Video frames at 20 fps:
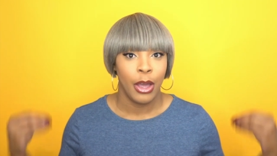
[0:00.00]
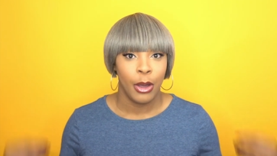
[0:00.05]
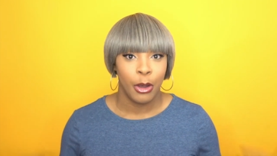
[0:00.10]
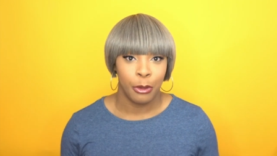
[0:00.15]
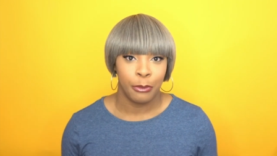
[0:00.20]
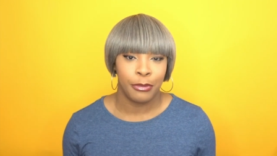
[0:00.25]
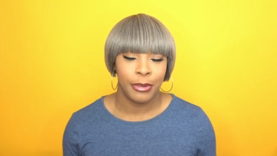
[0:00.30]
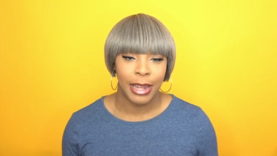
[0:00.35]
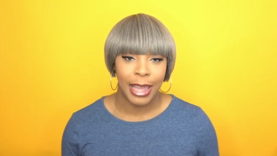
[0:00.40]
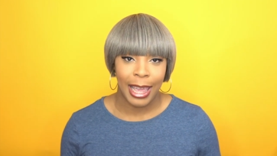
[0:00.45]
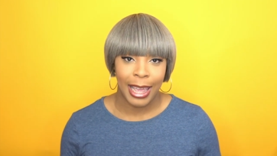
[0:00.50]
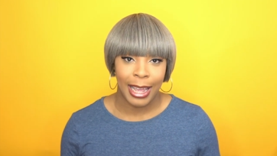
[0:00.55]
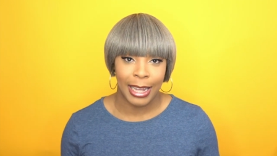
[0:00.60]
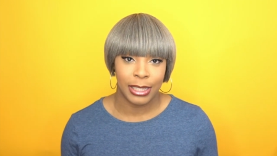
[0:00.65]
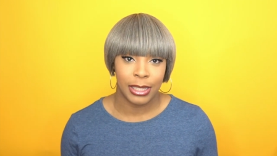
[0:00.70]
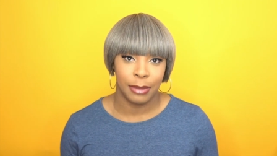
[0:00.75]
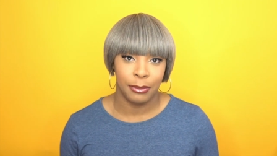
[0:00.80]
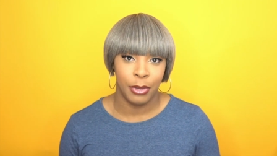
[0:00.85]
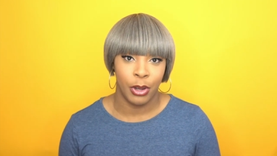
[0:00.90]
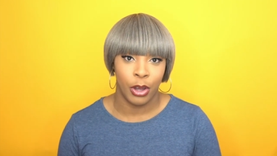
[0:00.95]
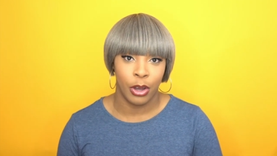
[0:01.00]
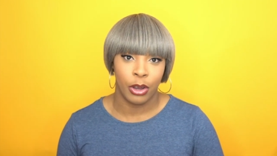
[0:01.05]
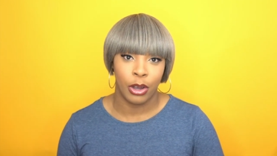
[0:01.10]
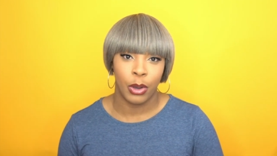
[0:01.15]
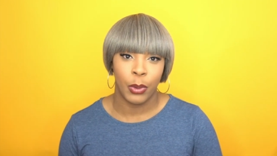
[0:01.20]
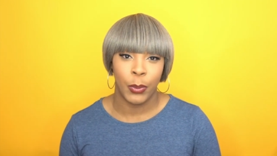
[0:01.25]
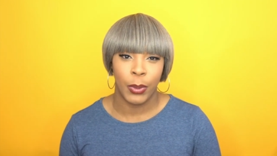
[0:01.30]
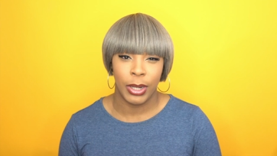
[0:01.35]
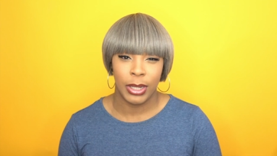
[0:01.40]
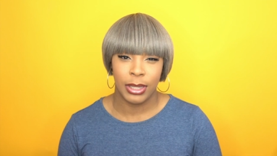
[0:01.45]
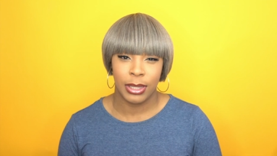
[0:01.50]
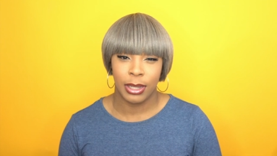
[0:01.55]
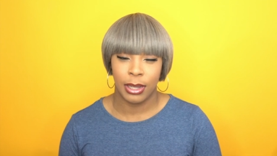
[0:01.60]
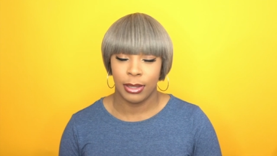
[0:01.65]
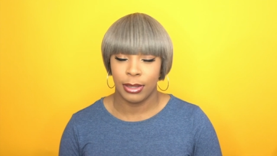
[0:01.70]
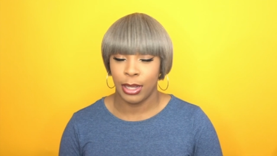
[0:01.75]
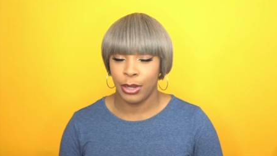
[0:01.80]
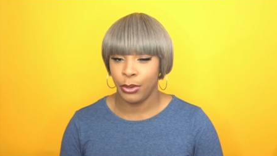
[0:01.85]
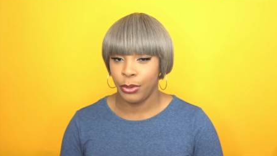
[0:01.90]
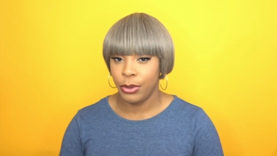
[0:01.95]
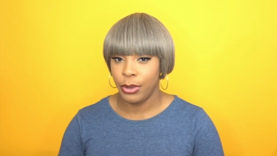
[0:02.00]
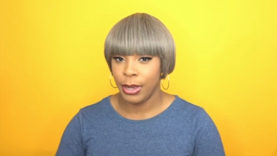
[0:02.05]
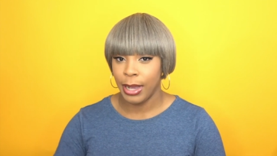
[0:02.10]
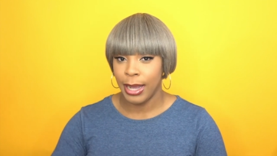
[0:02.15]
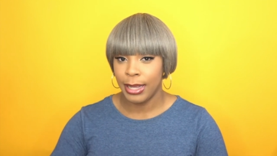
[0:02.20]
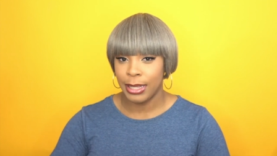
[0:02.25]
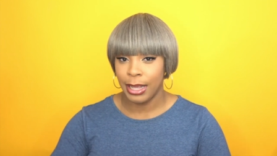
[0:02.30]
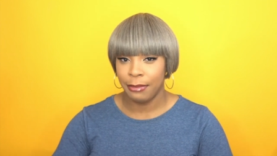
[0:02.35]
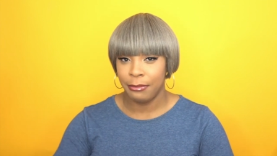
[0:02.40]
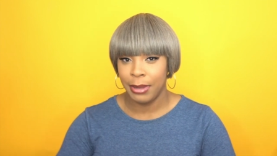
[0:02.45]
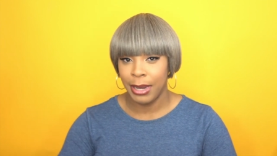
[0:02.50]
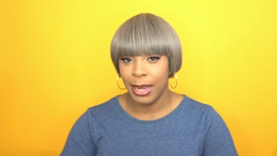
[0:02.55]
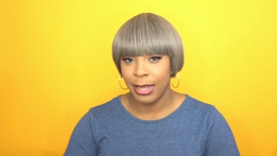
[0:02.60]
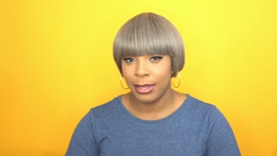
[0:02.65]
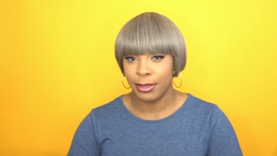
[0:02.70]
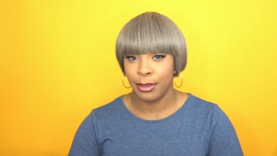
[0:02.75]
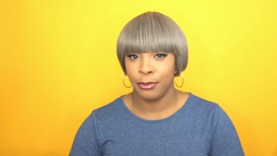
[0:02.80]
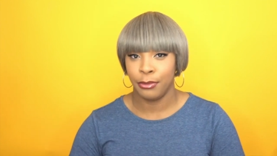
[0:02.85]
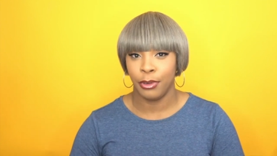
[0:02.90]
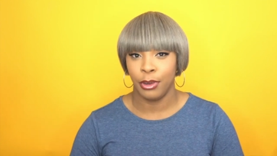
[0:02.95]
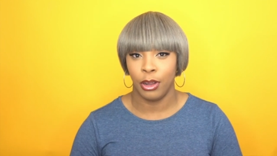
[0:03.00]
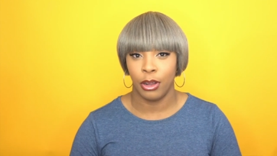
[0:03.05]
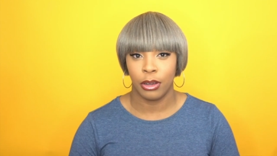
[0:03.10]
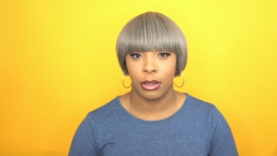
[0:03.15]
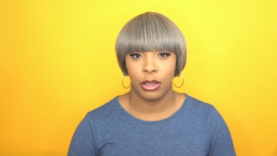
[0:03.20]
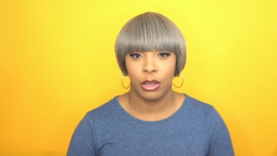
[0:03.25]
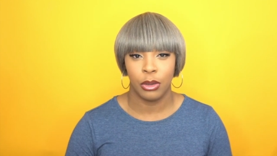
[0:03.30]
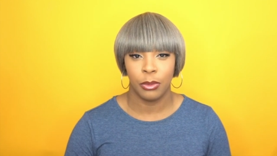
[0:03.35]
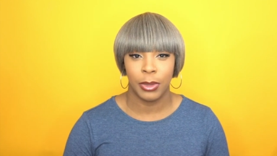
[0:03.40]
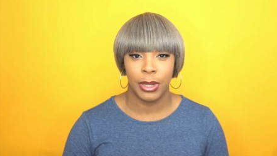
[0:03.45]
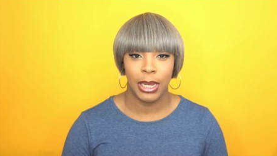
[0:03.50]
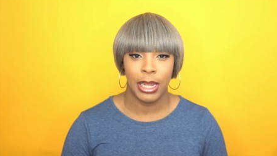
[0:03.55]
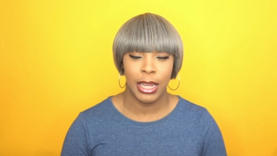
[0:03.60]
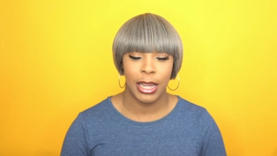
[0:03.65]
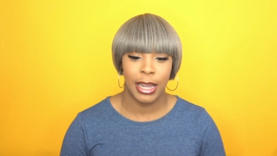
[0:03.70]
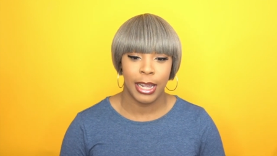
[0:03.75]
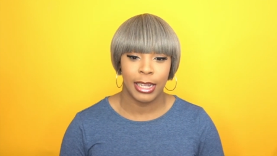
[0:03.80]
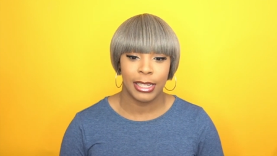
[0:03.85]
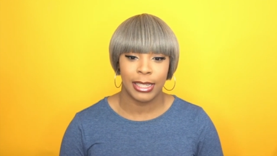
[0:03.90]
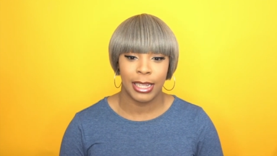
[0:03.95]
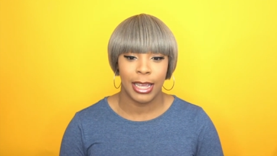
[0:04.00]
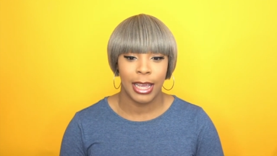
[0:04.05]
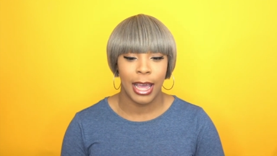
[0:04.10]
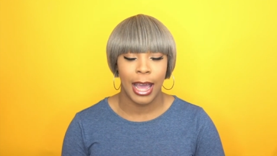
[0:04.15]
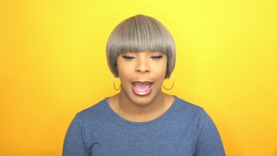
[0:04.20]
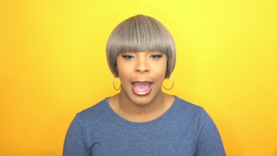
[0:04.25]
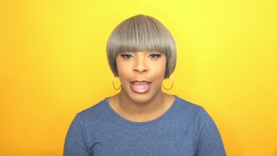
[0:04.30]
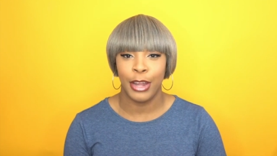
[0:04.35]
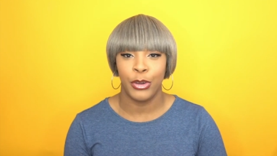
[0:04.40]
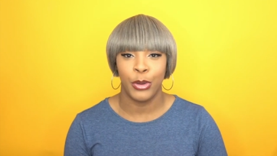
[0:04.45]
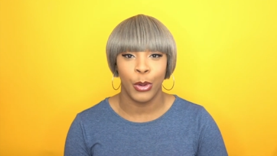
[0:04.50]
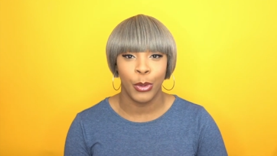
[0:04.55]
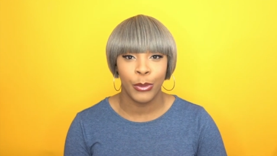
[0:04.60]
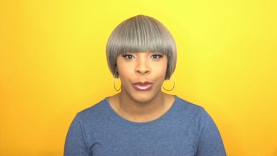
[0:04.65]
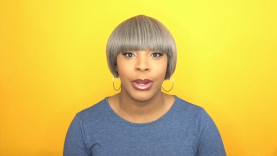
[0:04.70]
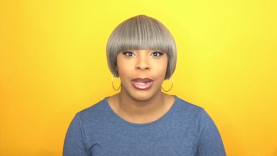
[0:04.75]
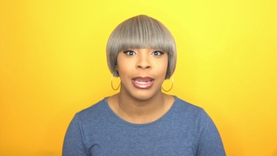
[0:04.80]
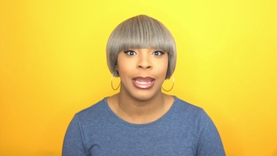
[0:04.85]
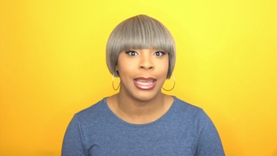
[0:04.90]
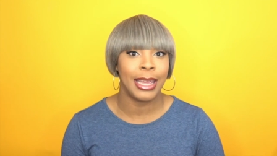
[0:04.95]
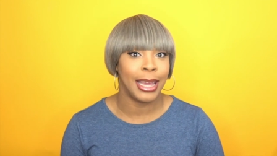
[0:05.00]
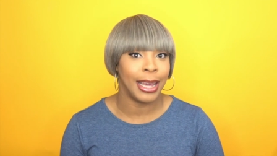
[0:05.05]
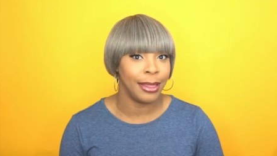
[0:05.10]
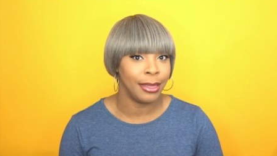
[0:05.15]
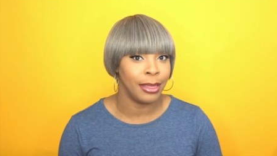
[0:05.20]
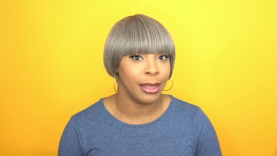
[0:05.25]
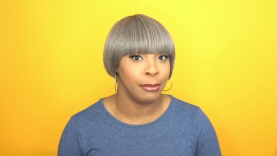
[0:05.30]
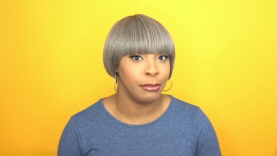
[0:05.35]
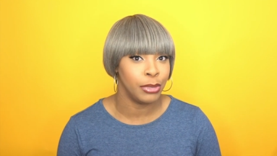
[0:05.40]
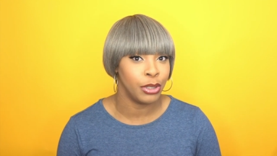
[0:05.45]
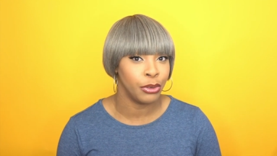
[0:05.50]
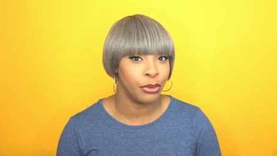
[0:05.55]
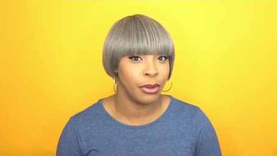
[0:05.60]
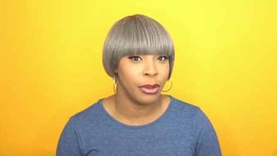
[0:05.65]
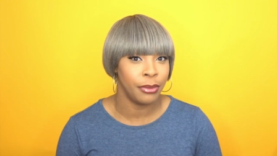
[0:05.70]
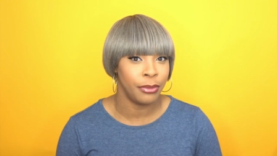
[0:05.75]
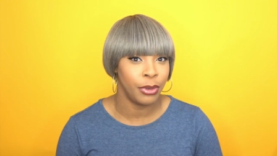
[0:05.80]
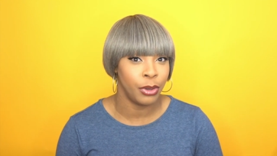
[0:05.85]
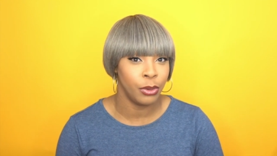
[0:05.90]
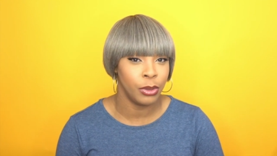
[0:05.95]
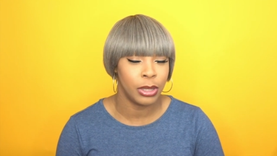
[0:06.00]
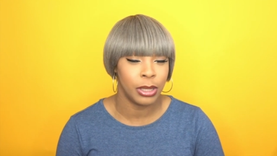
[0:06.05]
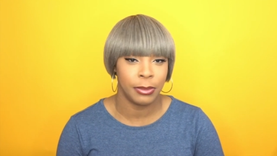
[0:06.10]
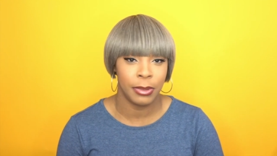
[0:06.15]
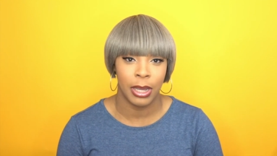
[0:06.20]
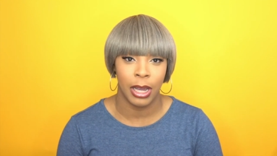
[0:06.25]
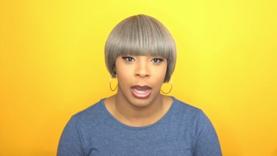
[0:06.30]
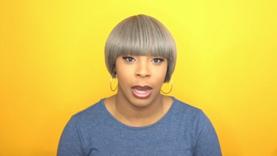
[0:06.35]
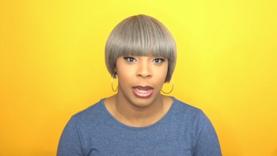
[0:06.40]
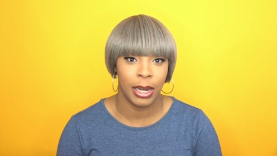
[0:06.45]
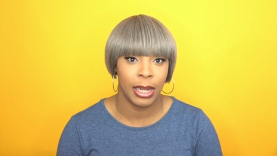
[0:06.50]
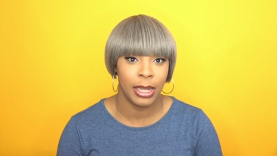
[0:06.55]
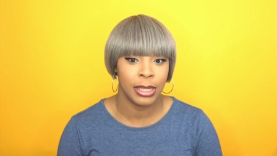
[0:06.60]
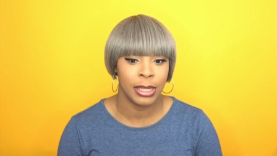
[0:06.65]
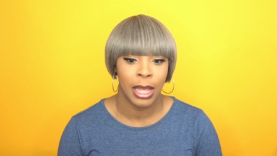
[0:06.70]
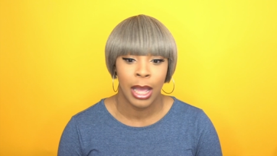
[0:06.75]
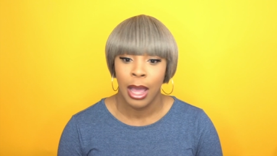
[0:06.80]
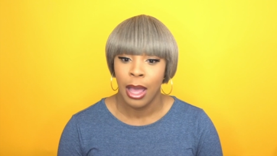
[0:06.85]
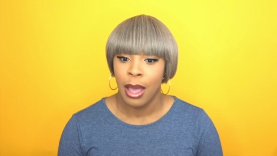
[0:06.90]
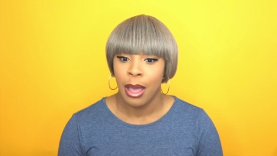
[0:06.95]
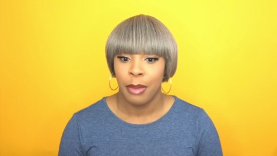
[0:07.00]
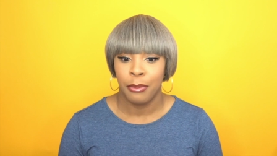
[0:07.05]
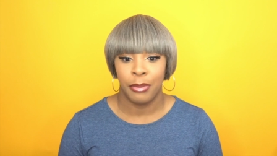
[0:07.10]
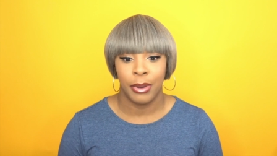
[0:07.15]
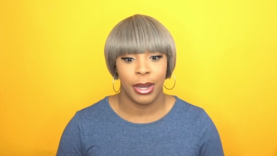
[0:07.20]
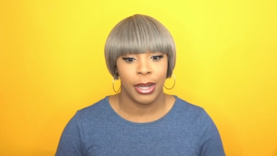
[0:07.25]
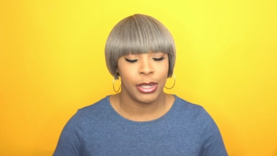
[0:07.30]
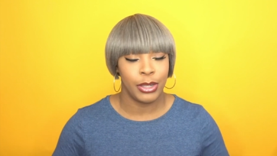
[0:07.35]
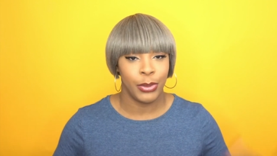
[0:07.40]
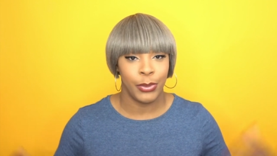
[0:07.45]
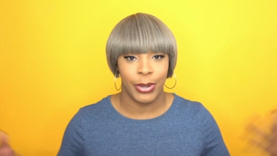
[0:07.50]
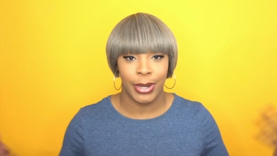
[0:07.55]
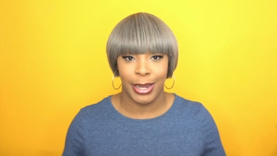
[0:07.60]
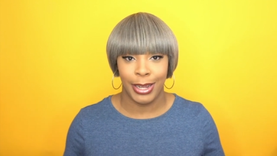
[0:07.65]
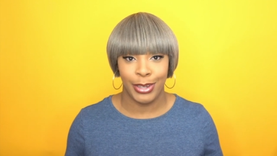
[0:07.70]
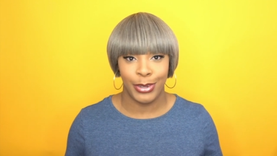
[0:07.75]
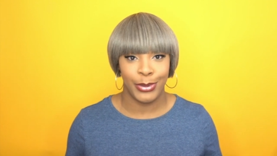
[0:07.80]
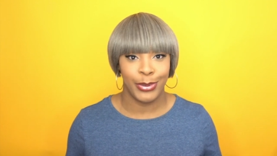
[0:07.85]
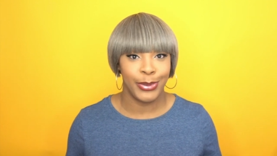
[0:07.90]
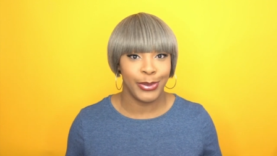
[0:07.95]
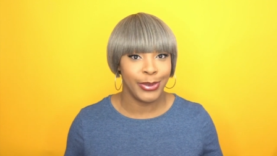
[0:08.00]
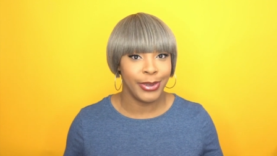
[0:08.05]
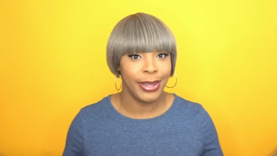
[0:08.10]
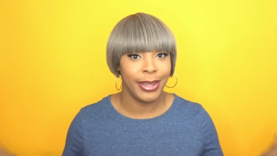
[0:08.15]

Hopefully I get some longer ones, because I know you guys have been asking for long human hairs. I don't really get them to review, to be honest, but when I do,